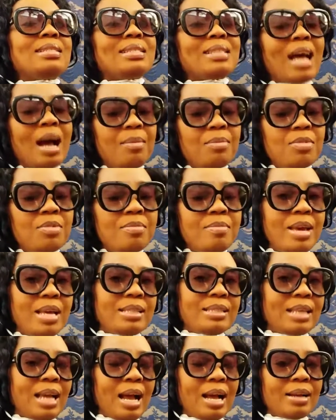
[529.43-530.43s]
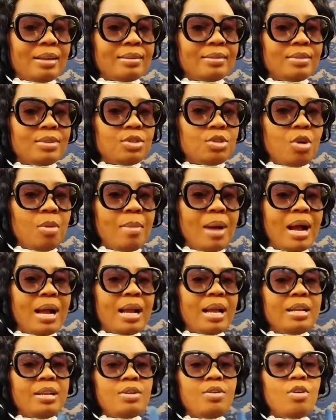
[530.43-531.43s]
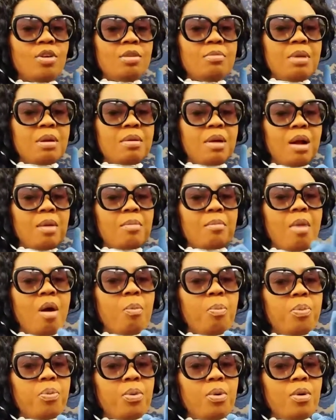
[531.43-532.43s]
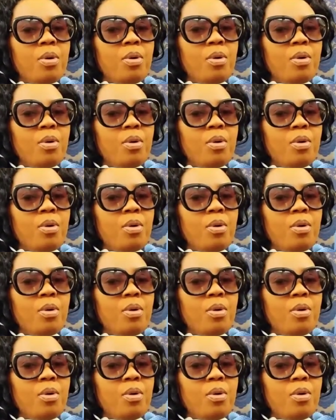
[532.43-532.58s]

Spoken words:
Thermometer. So man get the gun, make one pop.